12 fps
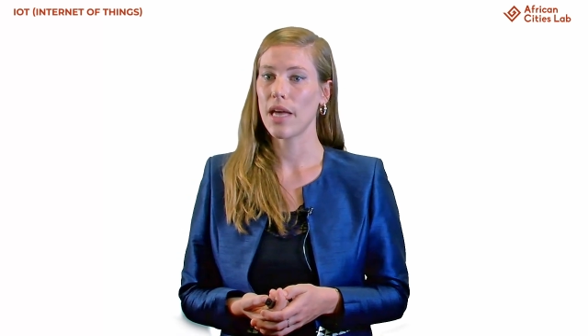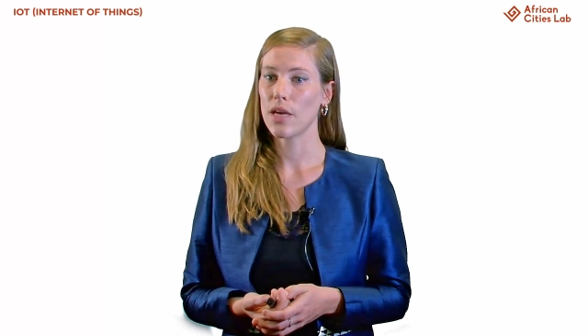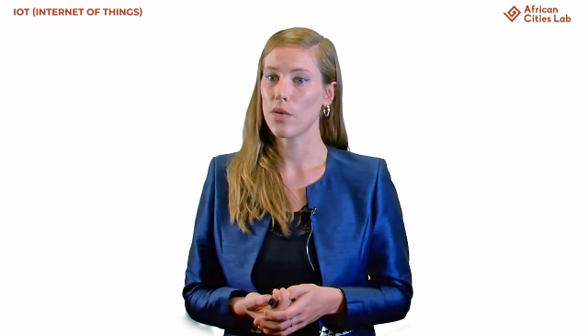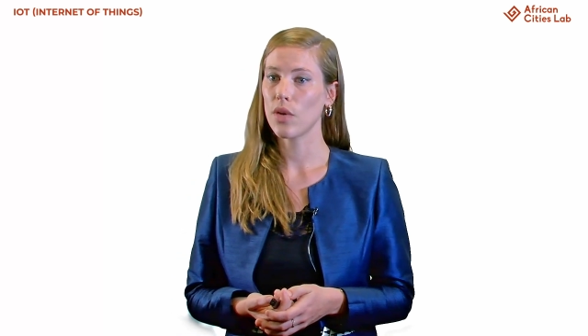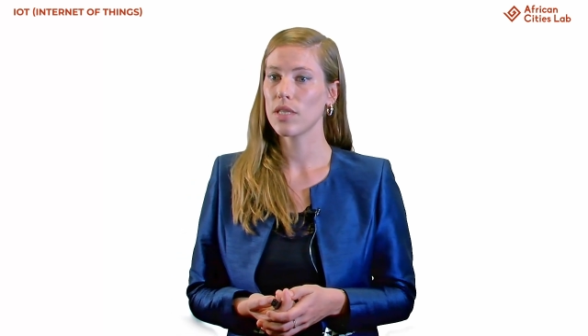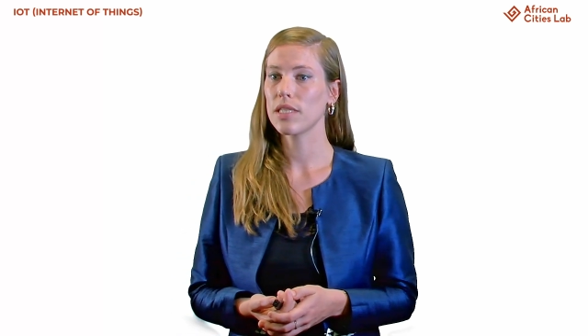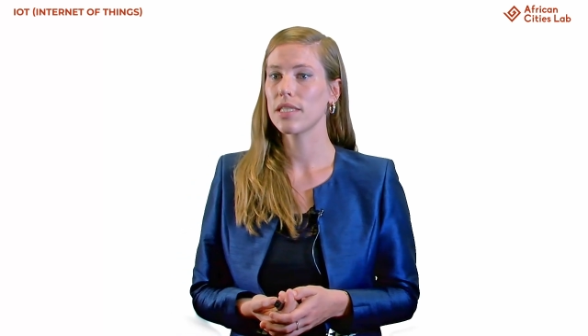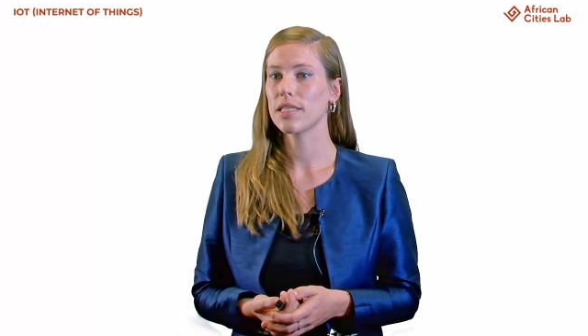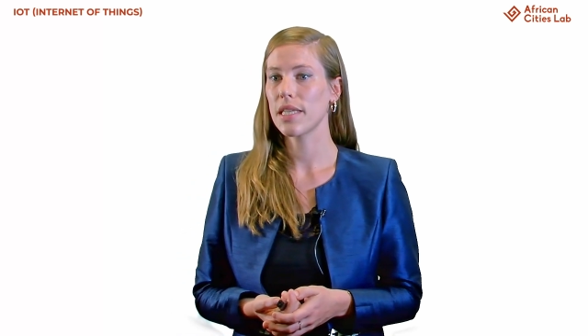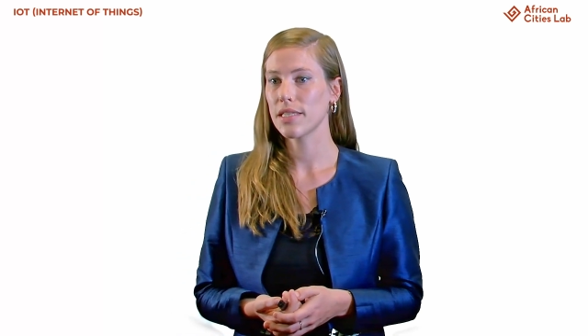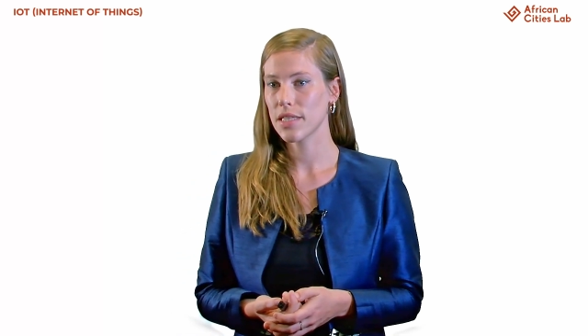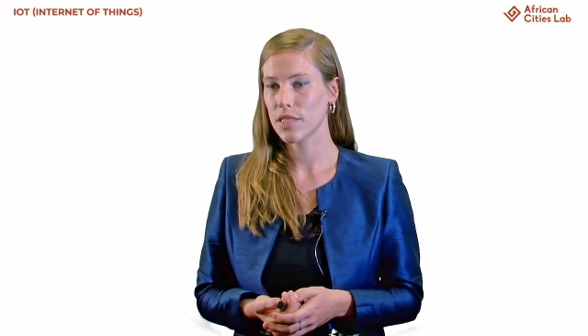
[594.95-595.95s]
air quality
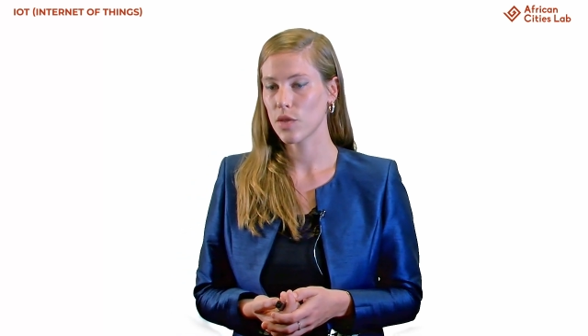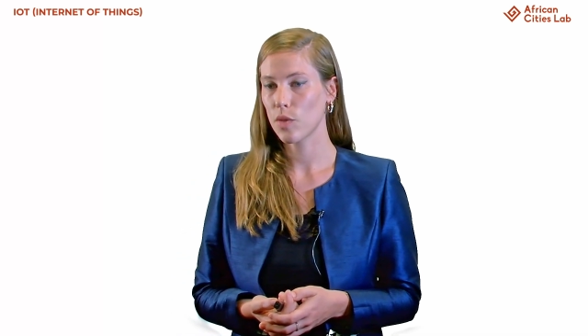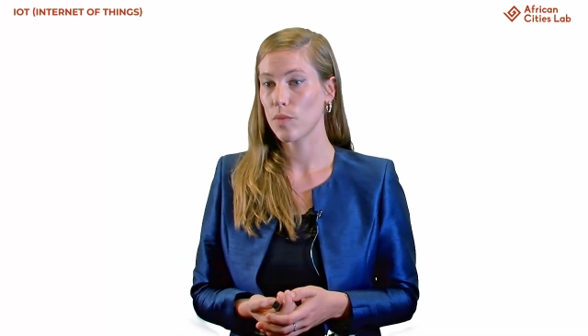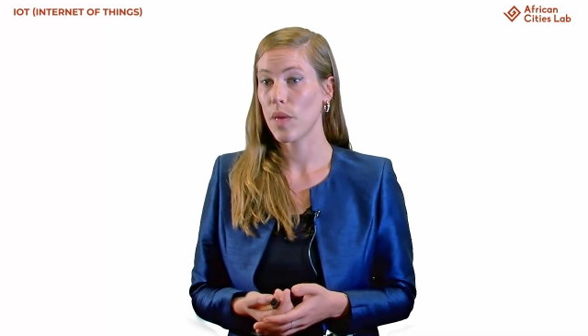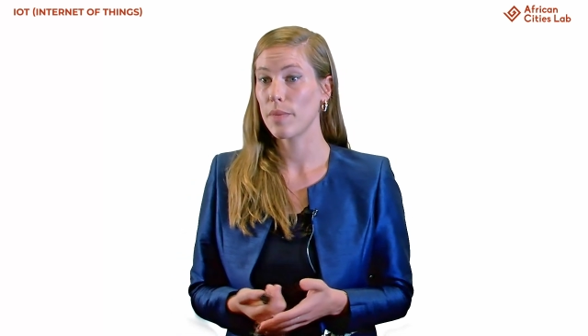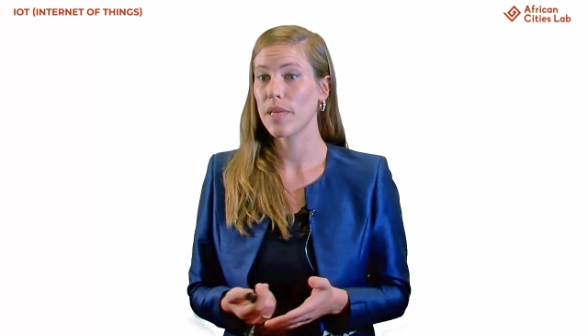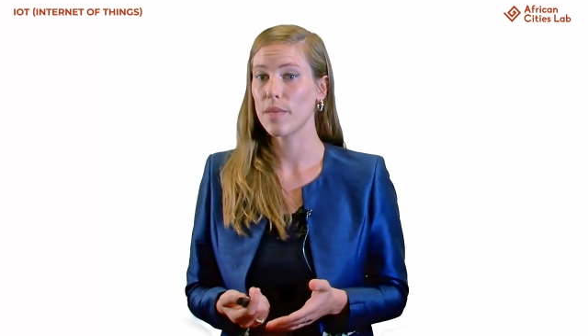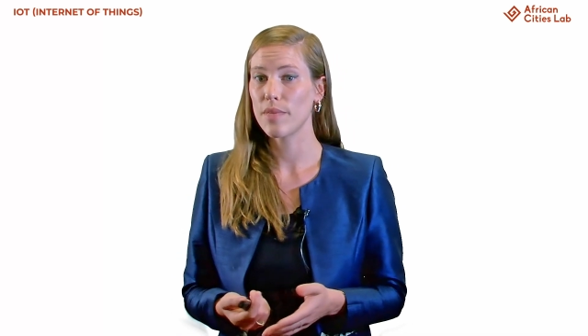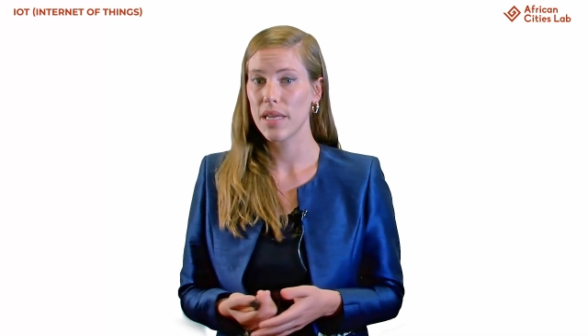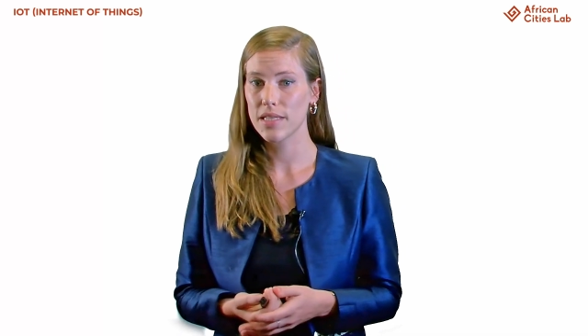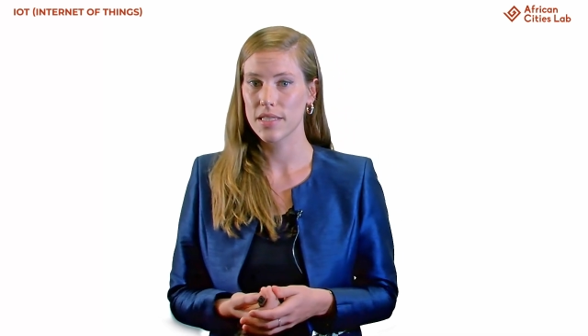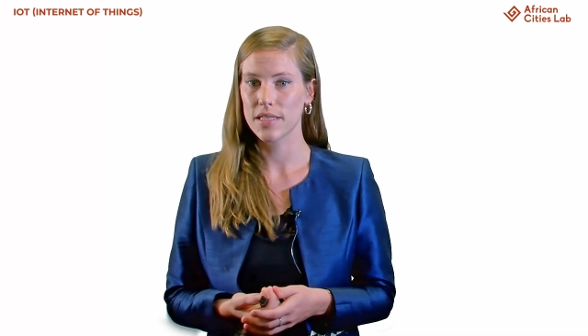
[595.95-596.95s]
sensors on public
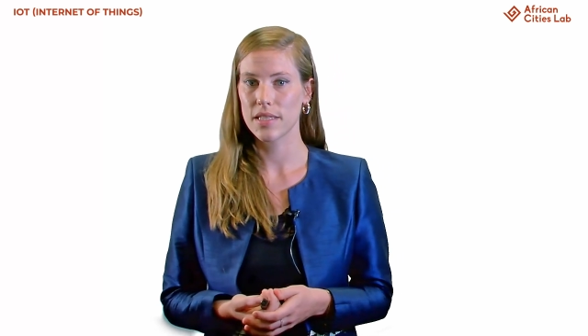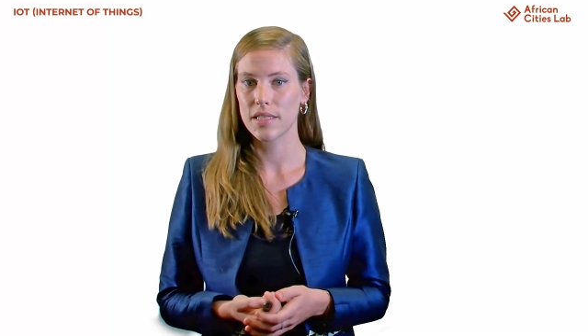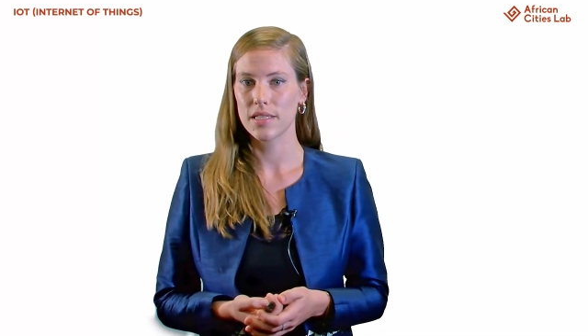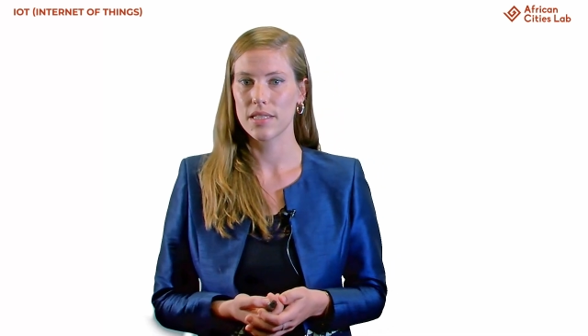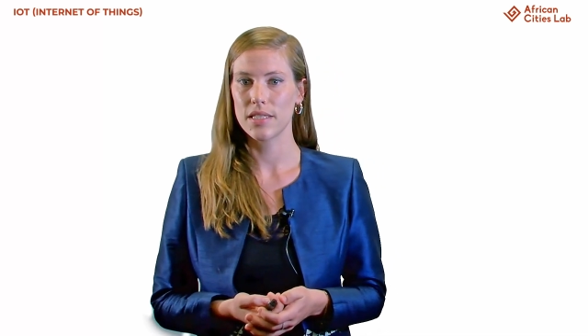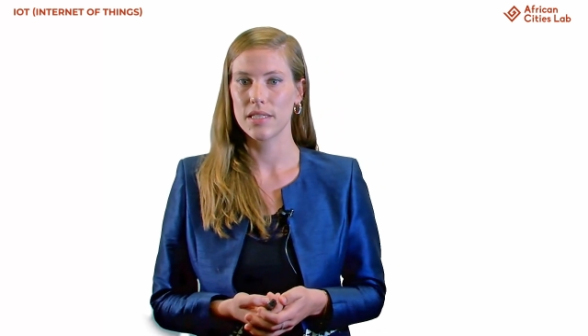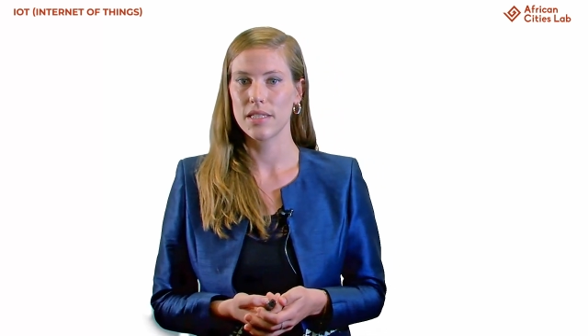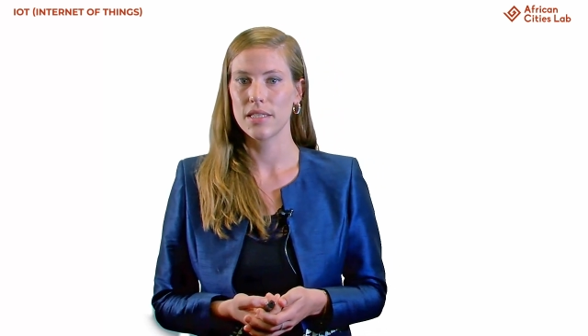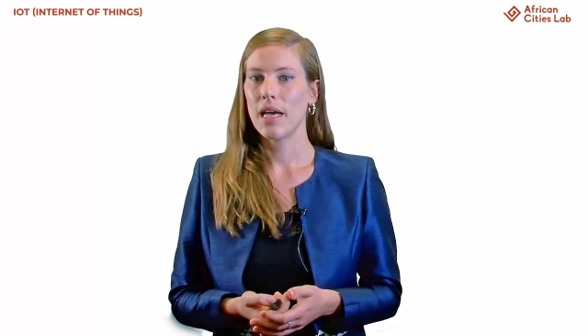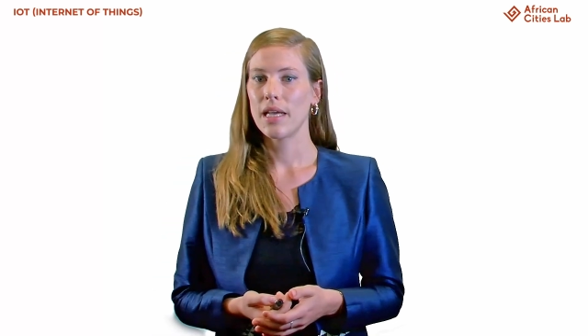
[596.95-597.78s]
buses in the city,